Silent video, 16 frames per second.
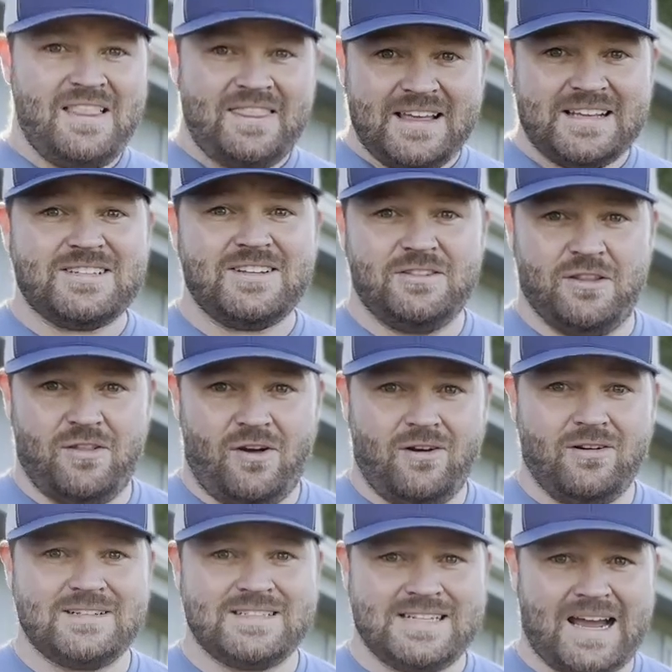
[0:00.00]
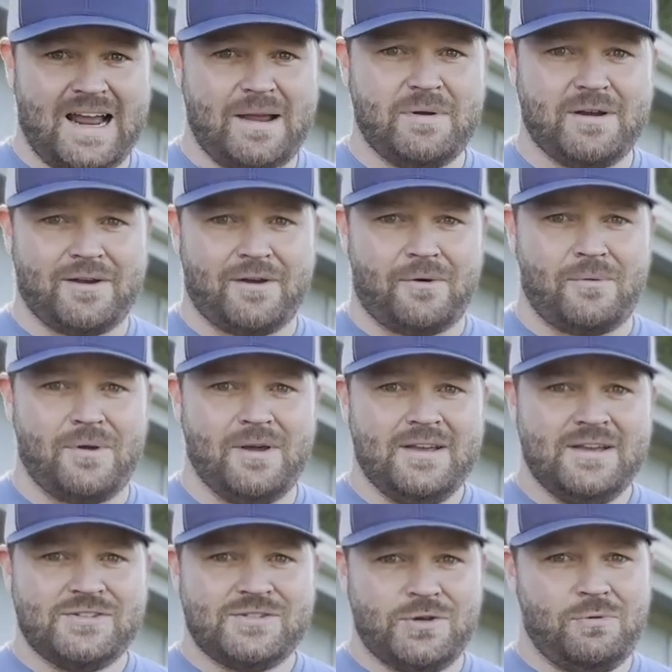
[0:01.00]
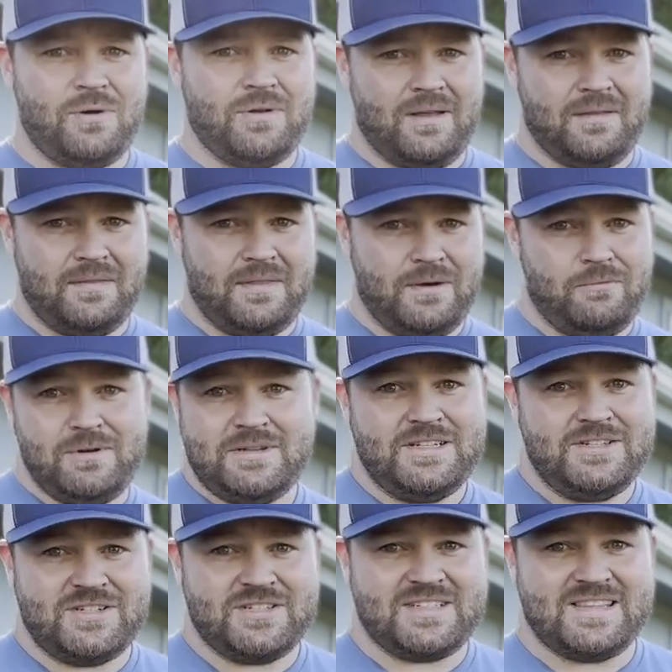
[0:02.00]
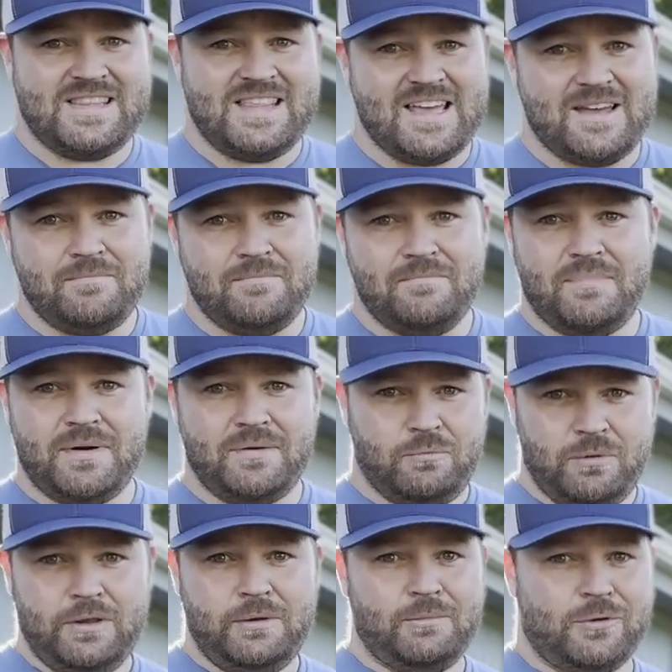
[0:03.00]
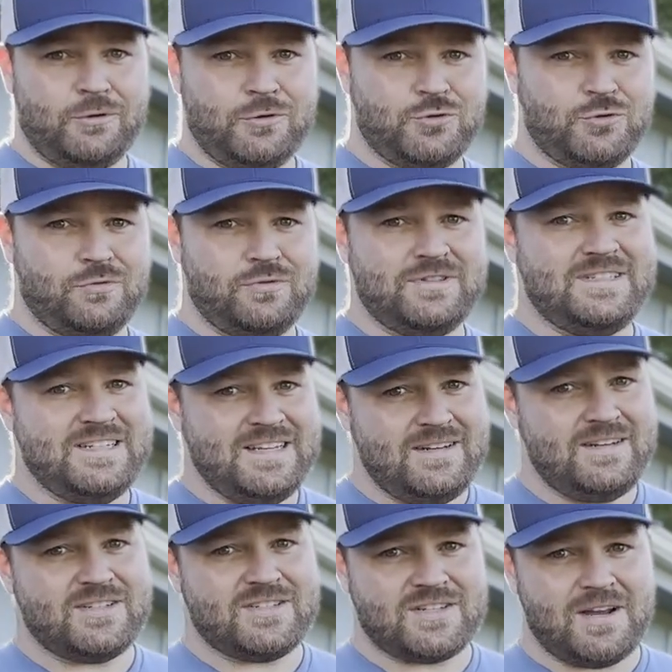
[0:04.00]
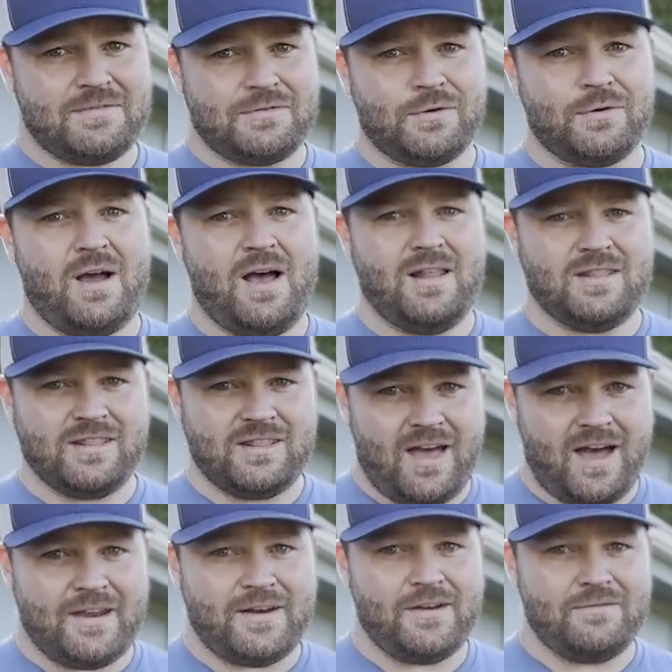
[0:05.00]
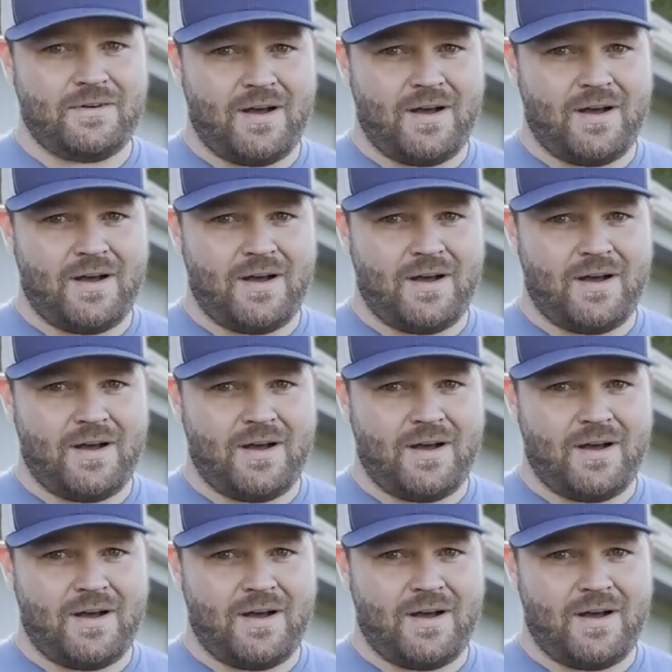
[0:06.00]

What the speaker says: That's a long time ago. So it wasn't just them, but William Herschel did discover a lot of